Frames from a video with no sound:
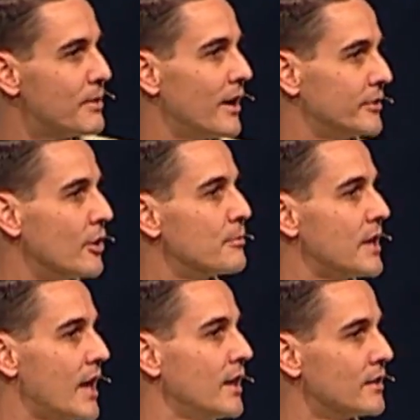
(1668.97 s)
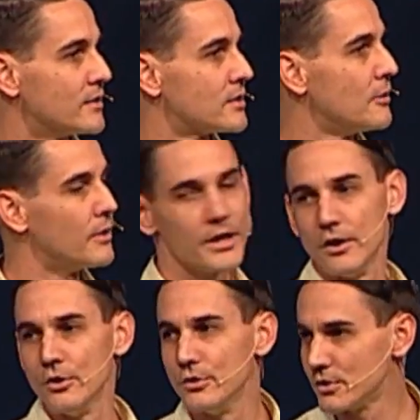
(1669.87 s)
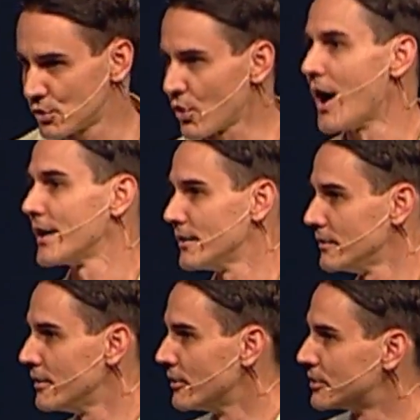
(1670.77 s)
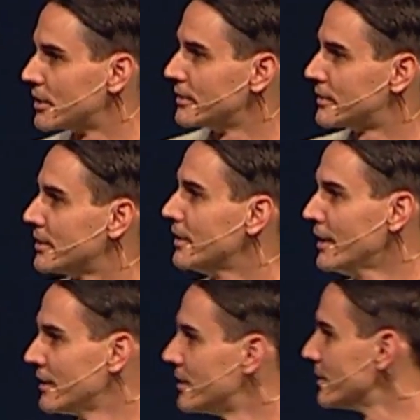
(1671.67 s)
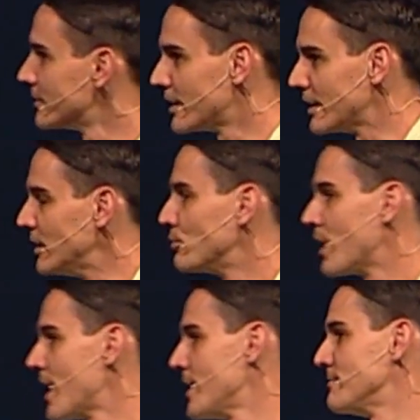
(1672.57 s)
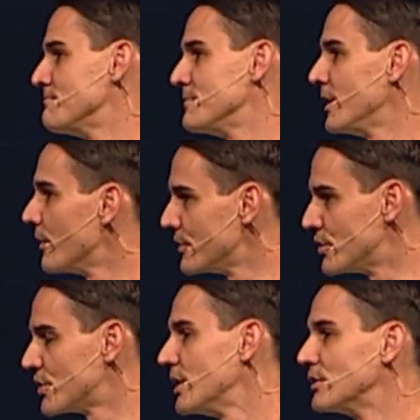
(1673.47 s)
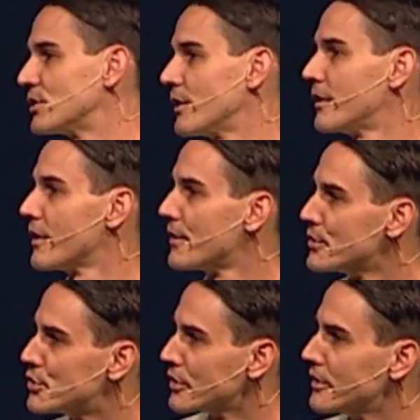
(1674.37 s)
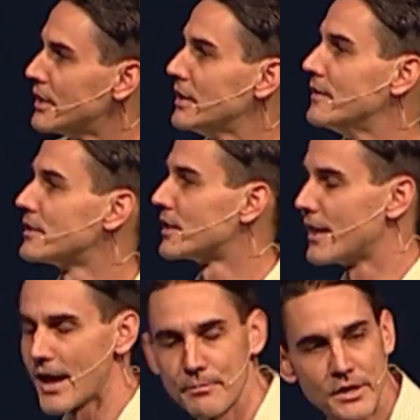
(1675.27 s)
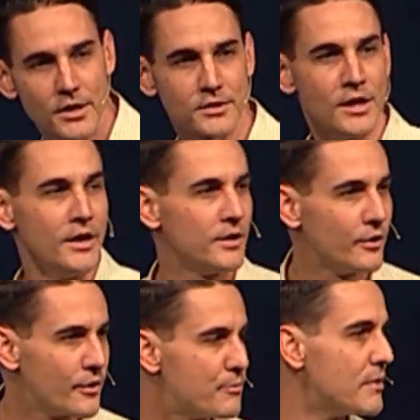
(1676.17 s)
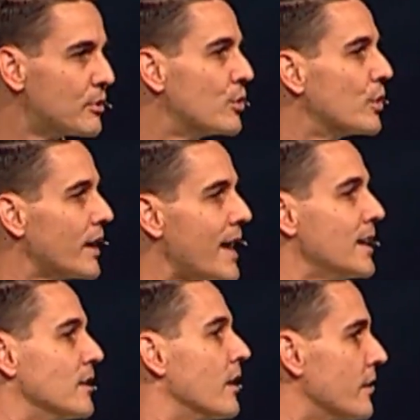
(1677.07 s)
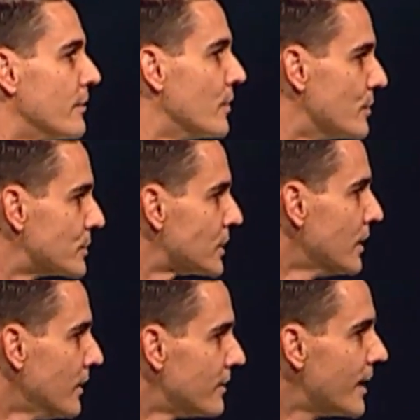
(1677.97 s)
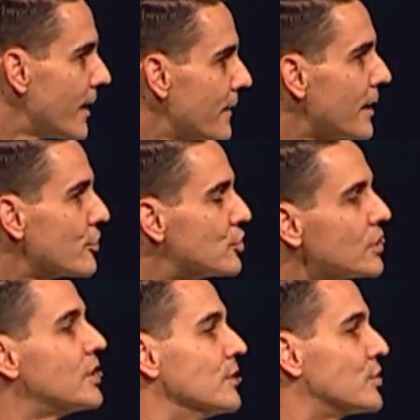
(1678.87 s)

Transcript: about don't be hating on somebody who's trying, you know, to, to, to, to eat right and, you know, they're just getting started on their journey and this and that because, you know, there are people who are hating on those that, that are just getting